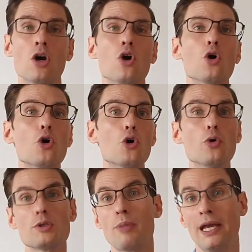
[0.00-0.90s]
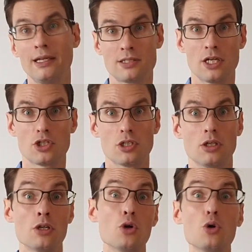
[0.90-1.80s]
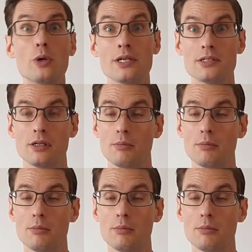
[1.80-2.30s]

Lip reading: who is paying attention and who isn't.